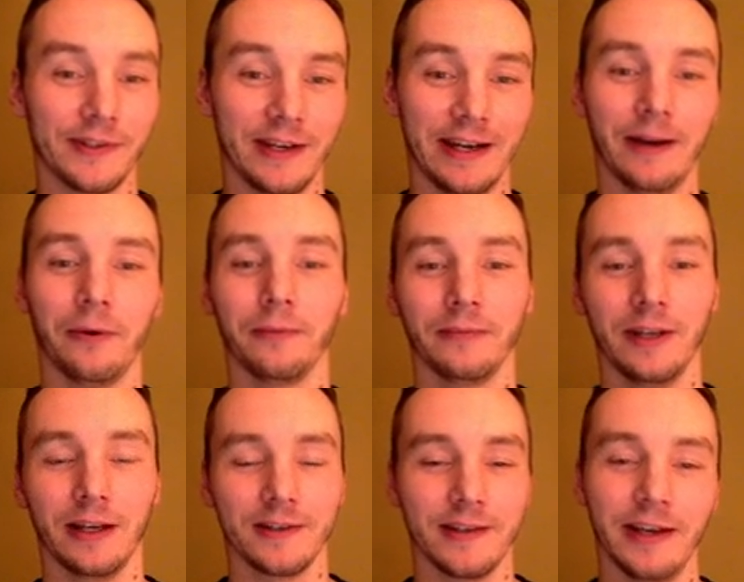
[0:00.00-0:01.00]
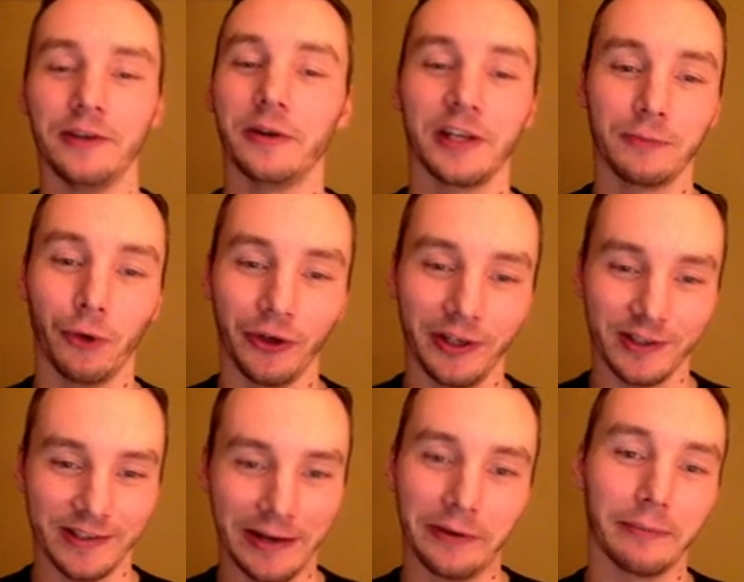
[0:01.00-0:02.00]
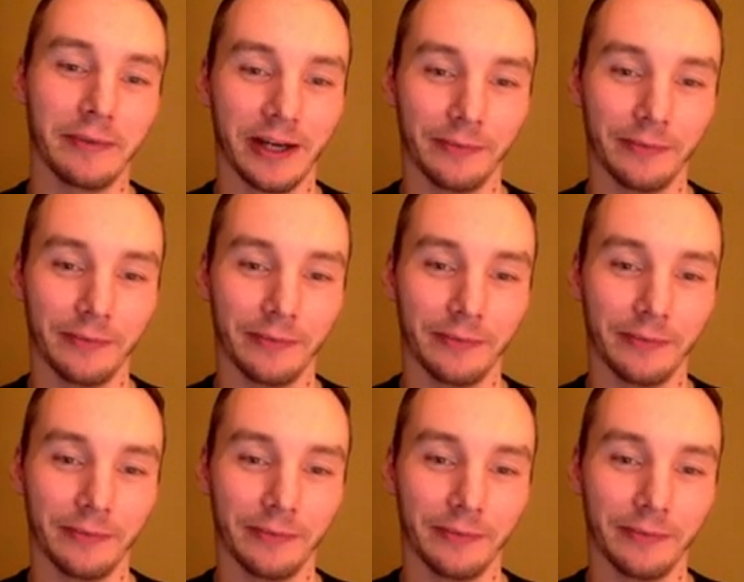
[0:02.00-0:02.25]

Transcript: And now, like I say, you can exploit it, because now I can pick up